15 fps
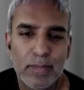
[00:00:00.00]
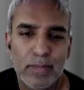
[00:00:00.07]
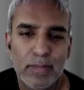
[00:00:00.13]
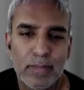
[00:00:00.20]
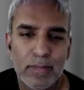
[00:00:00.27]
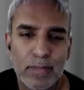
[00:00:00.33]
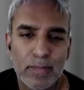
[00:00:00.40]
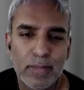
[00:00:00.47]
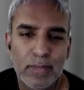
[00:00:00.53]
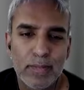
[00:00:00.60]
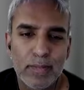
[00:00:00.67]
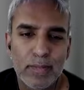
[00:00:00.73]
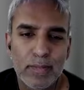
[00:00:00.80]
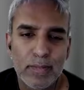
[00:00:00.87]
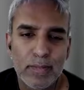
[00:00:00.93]

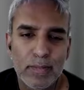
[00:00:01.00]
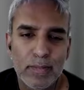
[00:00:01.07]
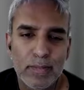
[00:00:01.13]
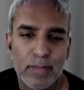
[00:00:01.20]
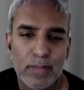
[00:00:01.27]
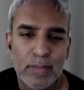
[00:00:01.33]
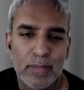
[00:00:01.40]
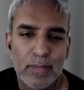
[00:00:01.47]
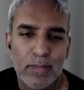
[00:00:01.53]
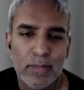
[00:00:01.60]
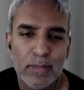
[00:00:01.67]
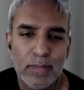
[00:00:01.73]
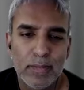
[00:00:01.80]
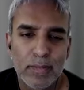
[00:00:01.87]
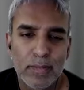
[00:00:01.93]

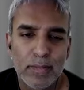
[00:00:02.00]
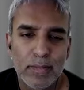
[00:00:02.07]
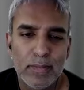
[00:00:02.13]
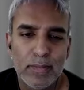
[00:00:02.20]
The person shown says nothing.